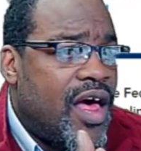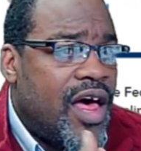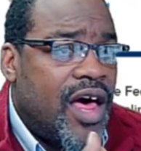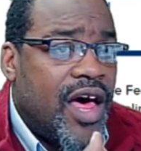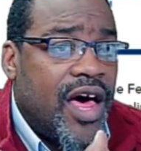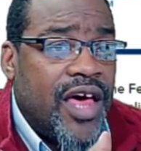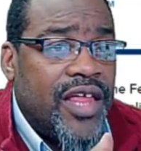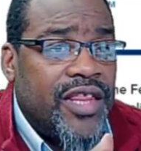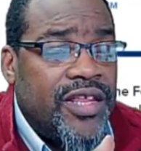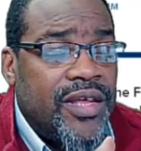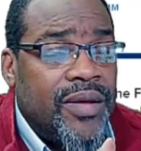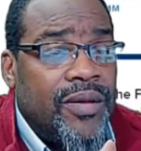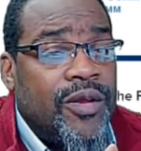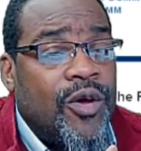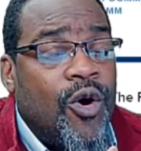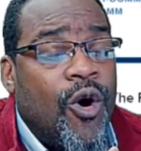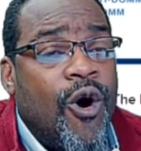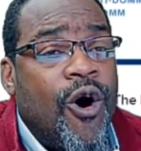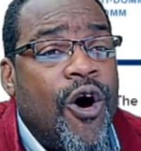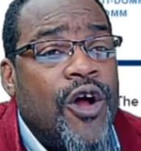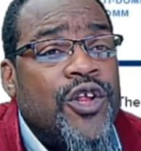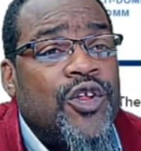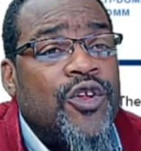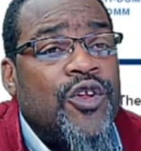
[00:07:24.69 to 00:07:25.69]
the
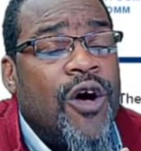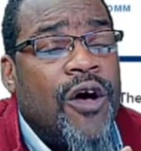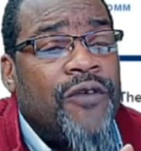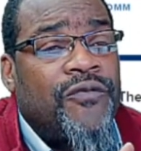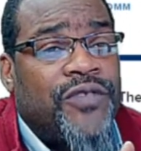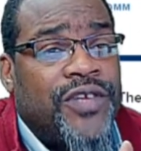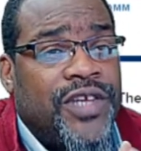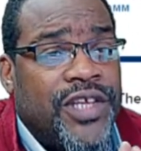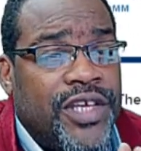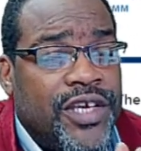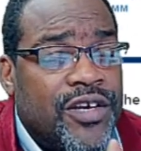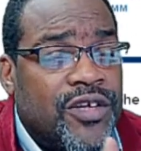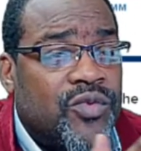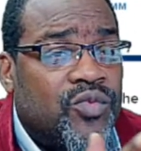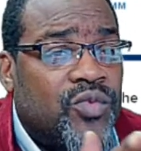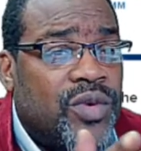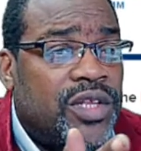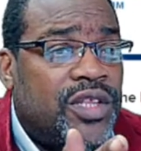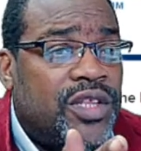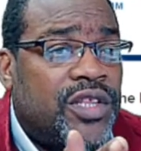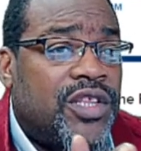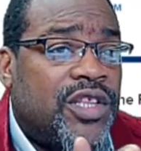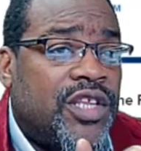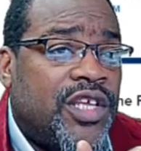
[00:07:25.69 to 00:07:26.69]
on and off deal
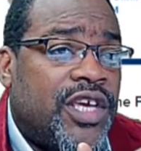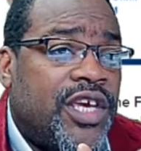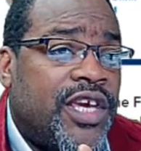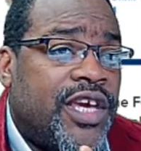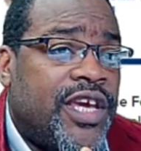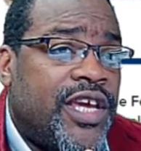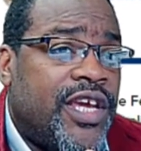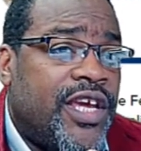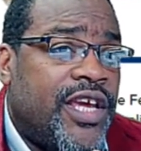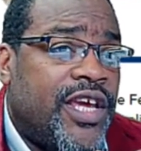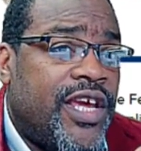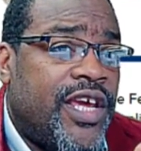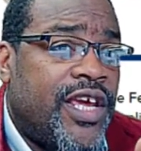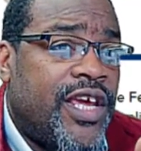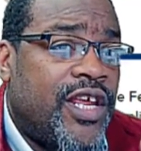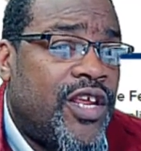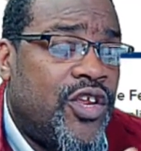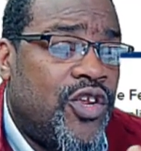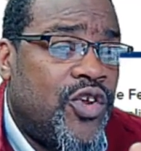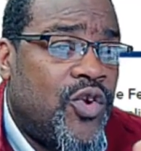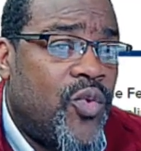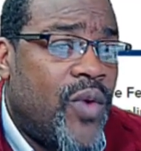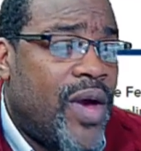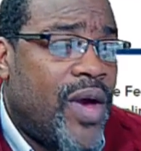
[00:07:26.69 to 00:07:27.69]
with the
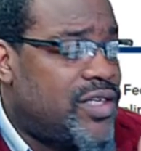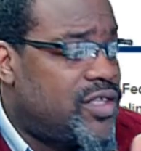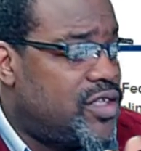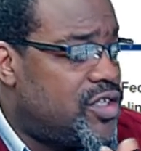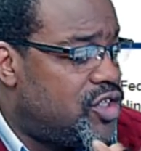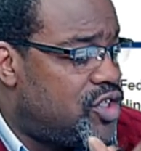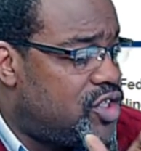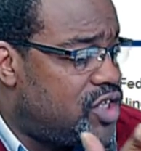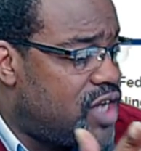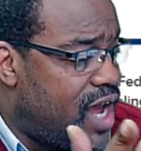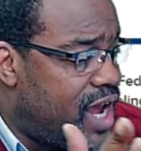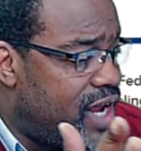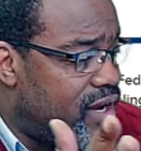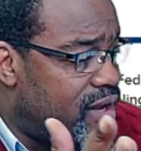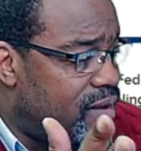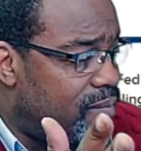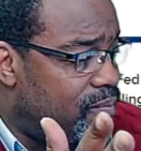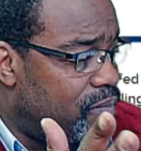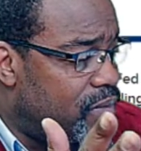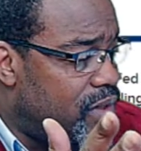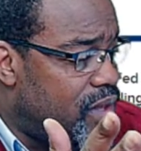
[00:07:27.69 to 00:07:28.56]
U.S. and China.